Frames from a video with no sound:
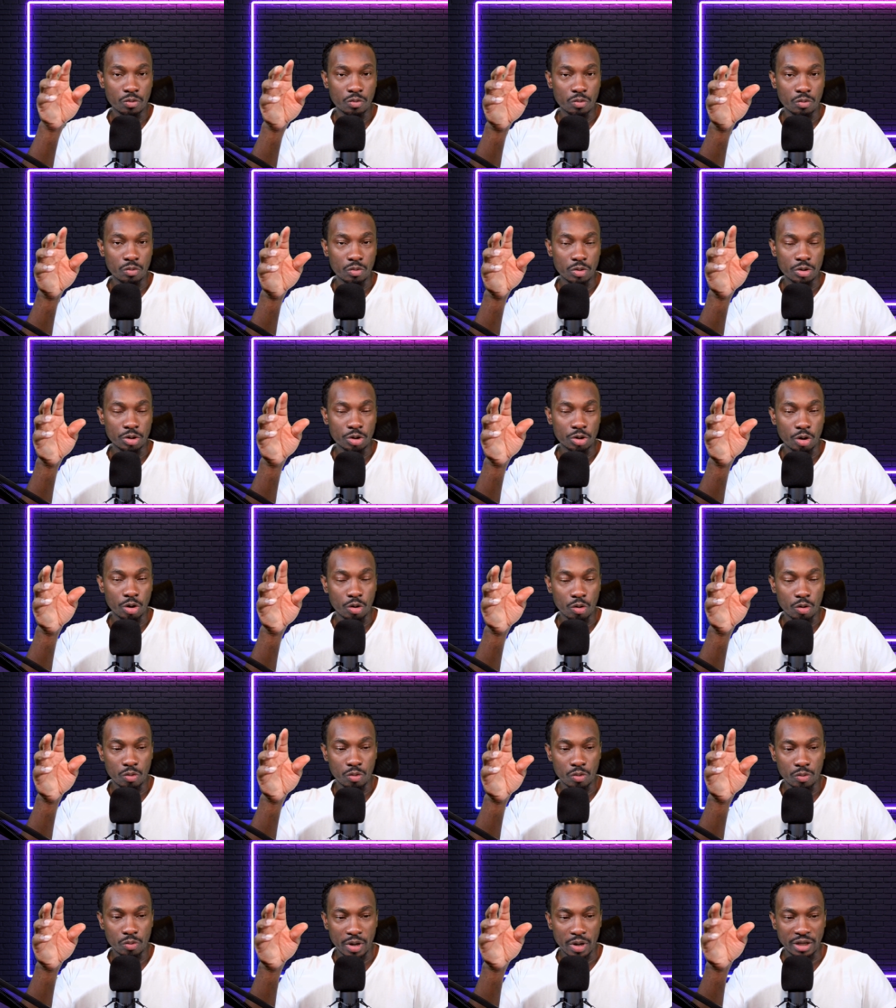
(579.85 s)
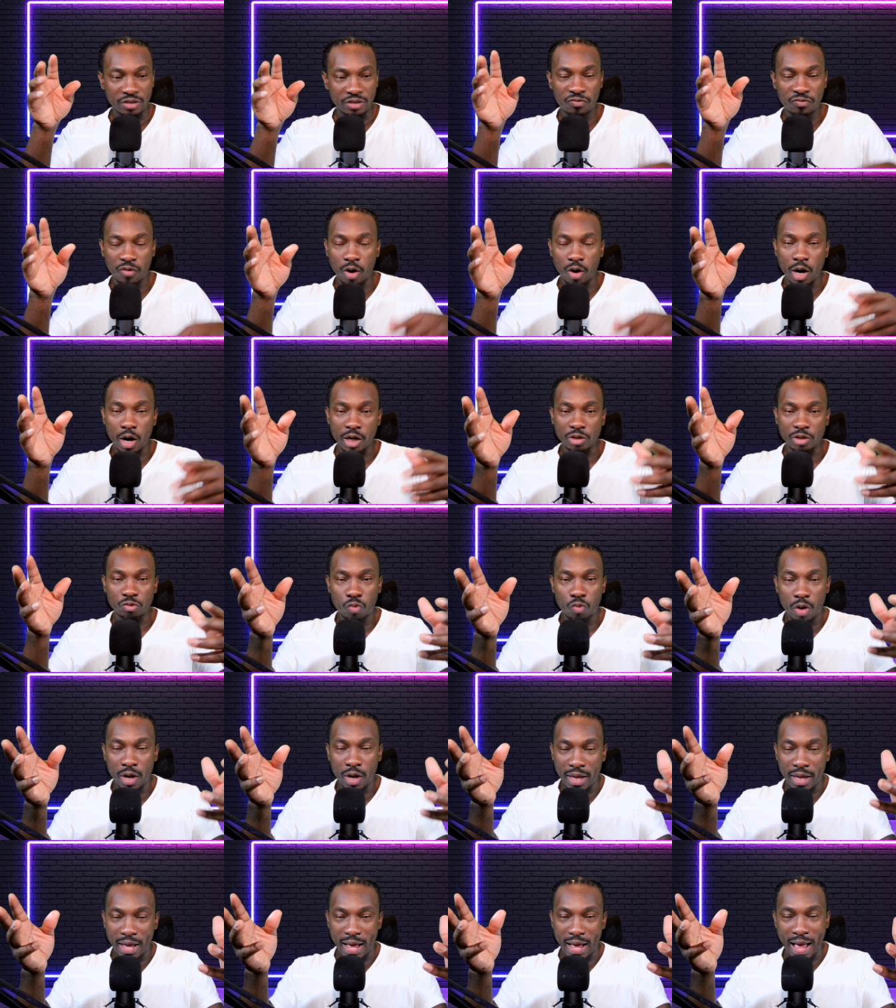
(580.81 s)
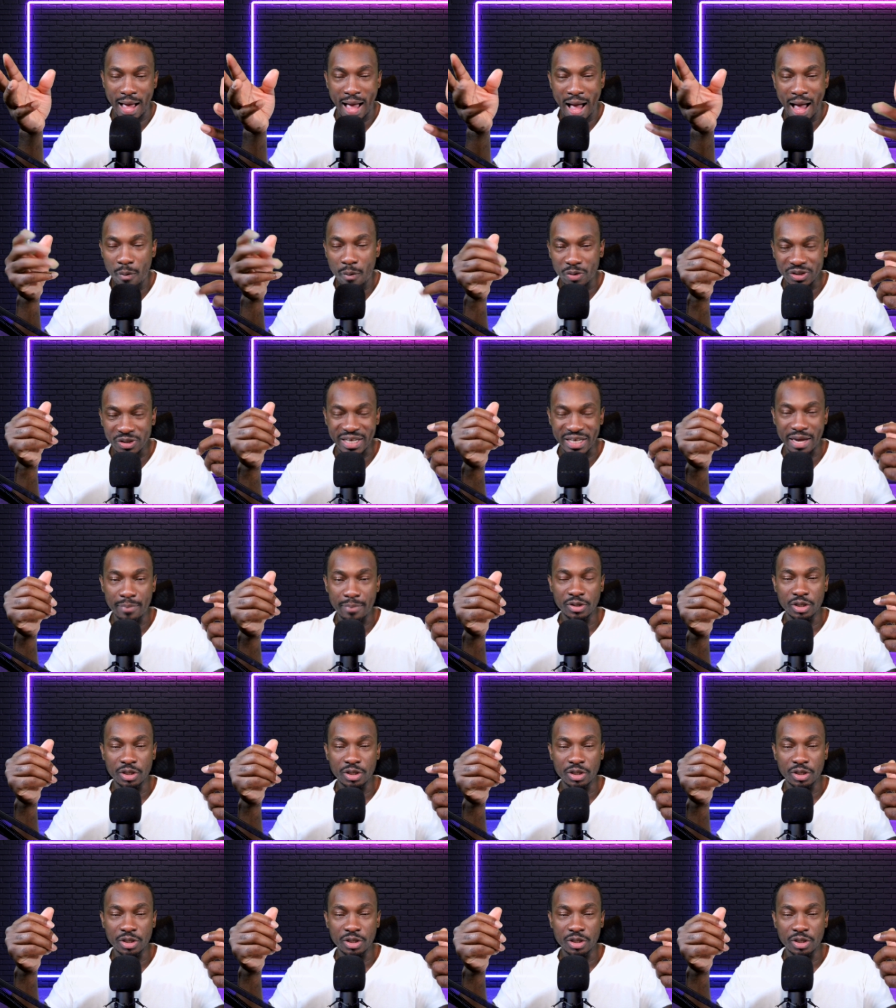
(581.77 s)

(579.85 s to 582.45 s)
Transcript: you know, as far as what I was able